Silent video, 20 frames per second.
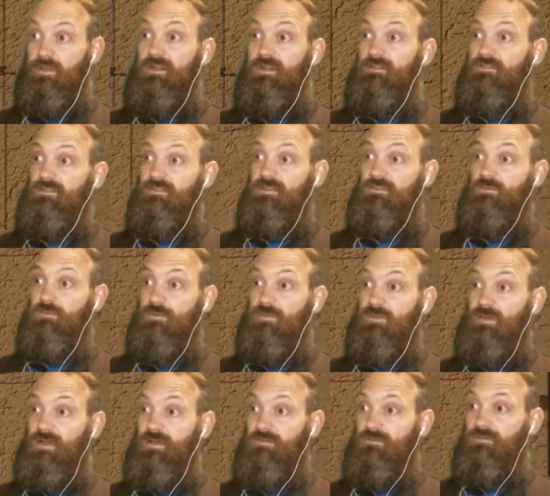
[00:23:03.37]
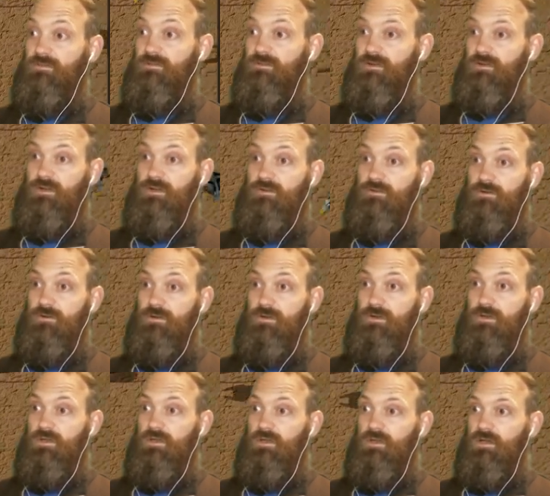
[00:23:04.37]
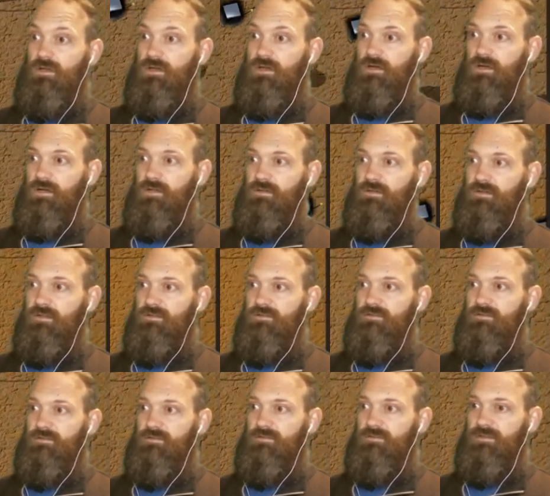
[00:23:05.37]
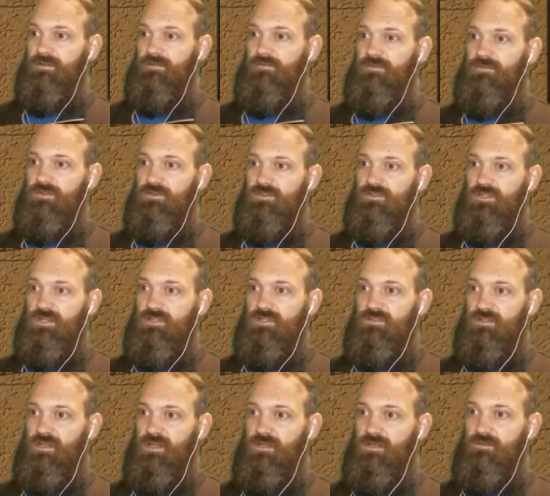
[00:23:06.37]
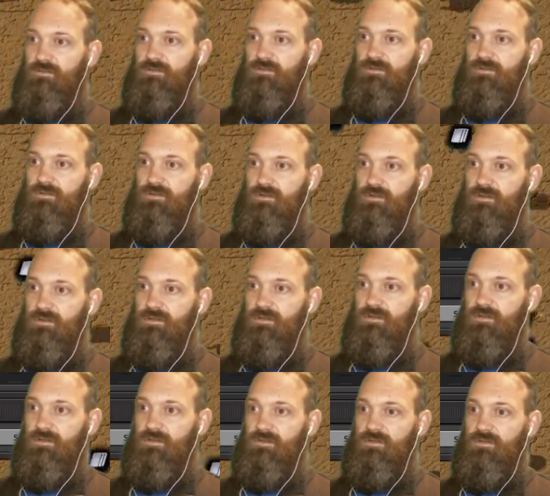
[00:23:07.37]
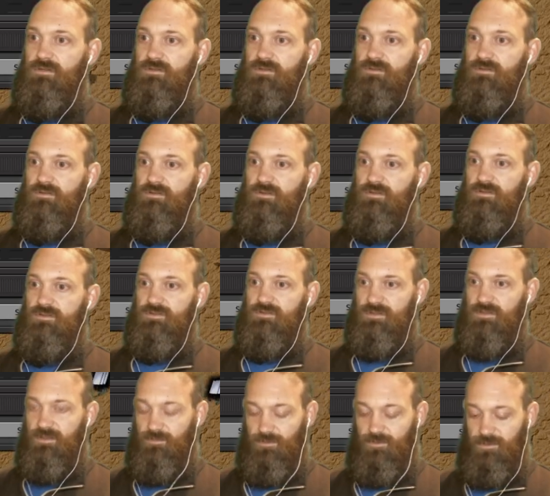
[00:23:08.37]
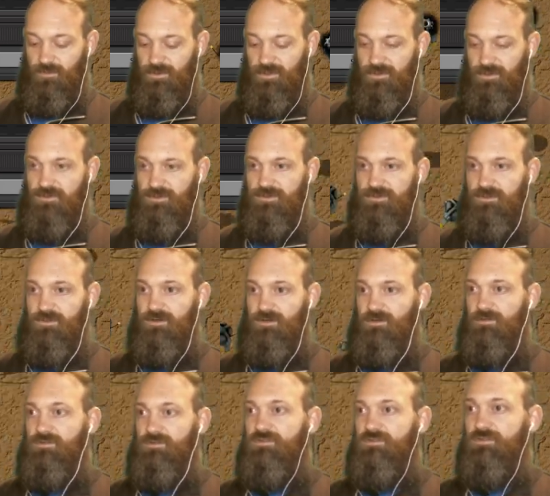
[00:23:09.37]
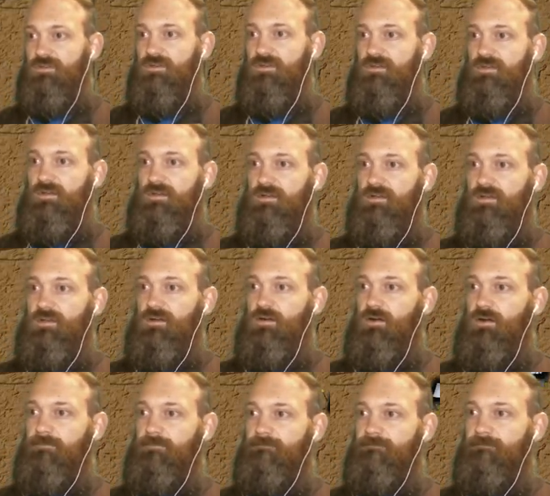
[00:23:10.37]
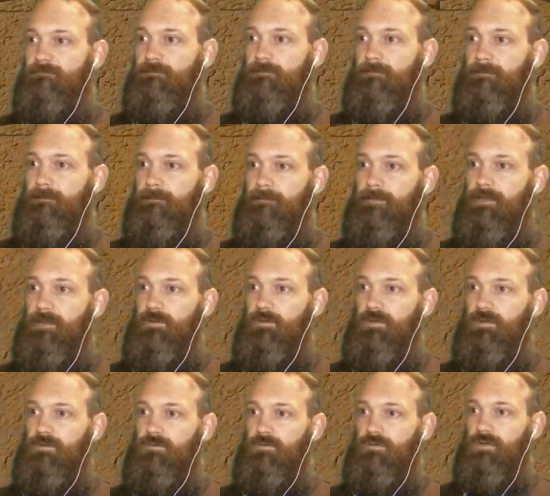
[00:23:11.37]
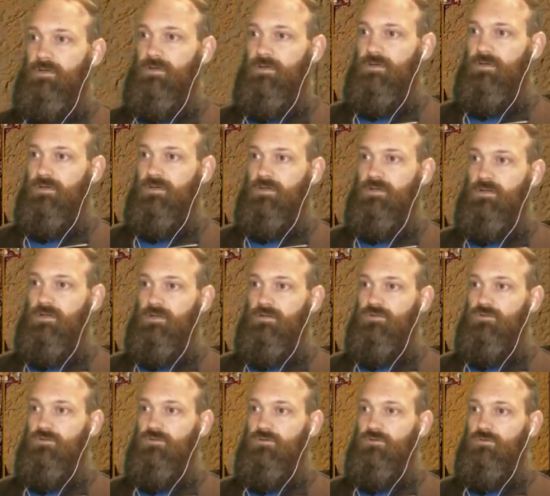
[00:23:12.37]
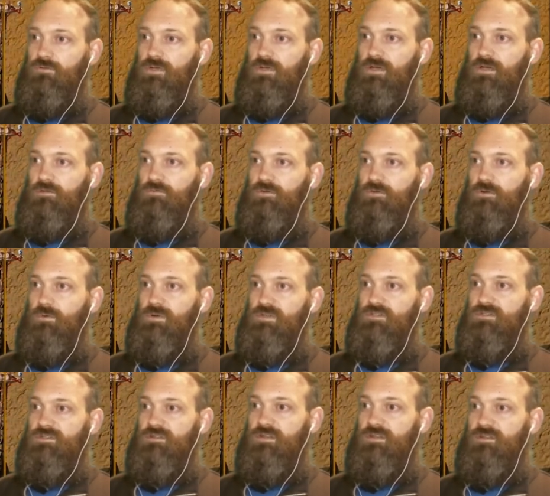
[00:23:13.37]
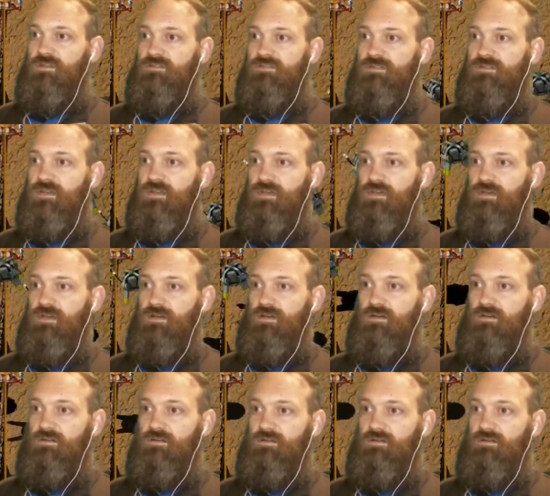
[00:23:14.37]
is set to 1,000, not 100. Let's definitely change that. Let's get rid of one of those zeros. All right, there we go. Now you can request things there.